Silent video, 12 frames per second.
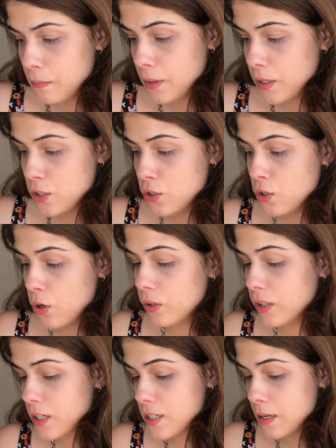Because you know
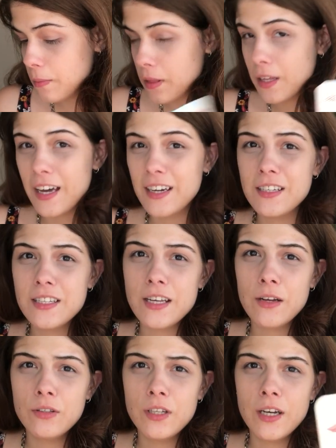that there's something else out